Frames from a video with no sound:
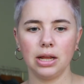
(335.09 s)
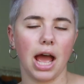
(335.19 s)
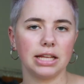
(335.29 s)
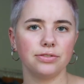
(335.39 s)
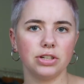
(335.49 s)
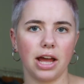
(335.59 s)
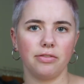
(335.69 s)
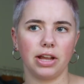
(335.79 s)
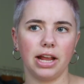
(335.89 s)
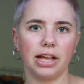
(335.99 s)
As for
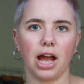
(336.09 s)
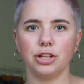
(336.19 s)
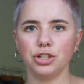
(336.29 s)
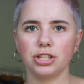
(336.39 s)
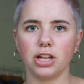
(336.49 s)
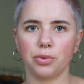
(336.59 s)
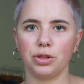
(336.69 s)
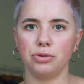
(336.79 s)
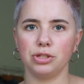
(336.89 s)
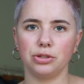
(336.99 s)
navigating, I just stuck
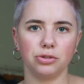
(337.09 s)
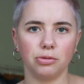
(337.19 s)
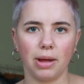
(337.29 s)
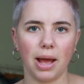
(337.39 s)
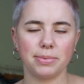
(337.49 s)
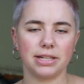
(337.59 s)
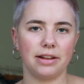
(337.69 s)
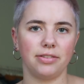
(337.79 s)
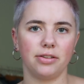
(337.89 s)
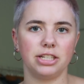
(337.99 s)
with using Google Maps and
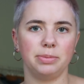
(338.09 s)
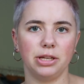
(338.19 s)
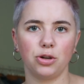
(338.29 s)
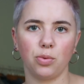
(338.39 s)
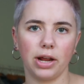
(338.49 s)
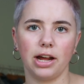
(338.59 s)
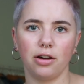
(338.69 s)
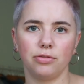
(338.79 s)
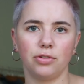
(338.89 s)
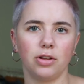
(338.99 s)
I found it to be quite
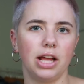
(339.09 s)
helpful.